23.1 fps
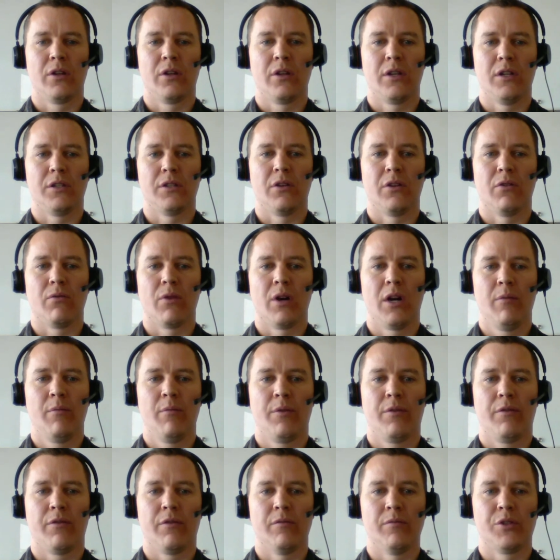is the
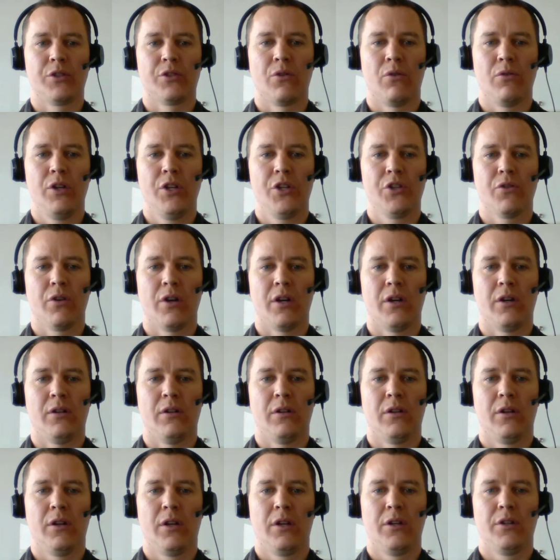ramp from Stony Trail
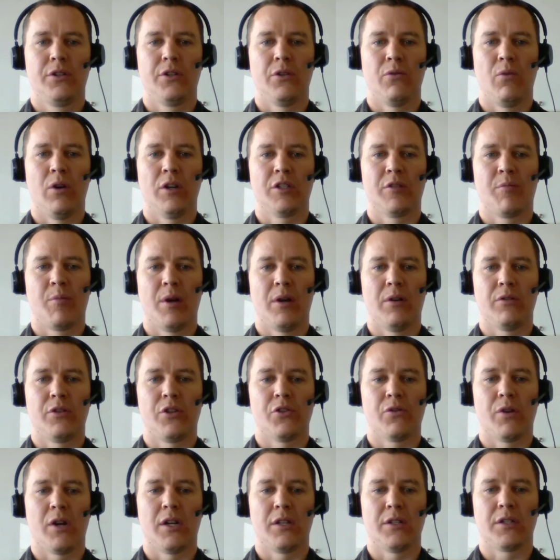to westbound
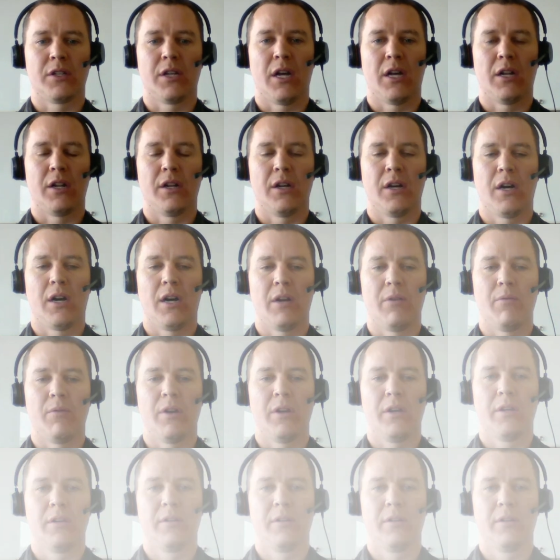Trans-Canada Highway.